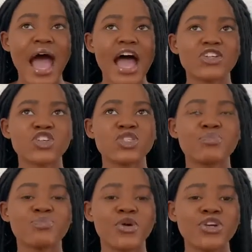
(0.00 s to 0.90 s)
I just
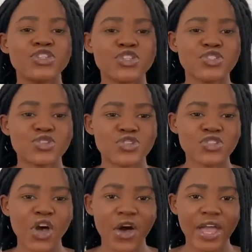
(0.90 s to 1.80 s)
burst into
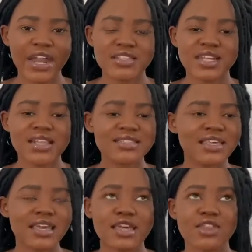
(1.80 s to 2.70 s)
song and I started
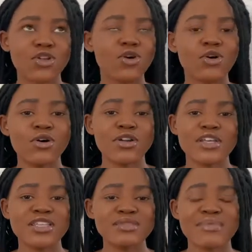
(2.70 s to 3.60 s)
singing, The Lord
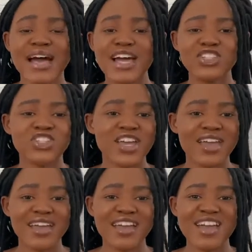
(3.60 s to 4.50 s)
is my
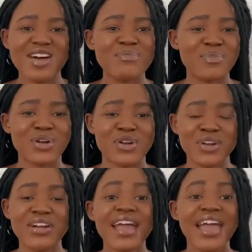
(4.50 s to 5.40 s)
shepherd.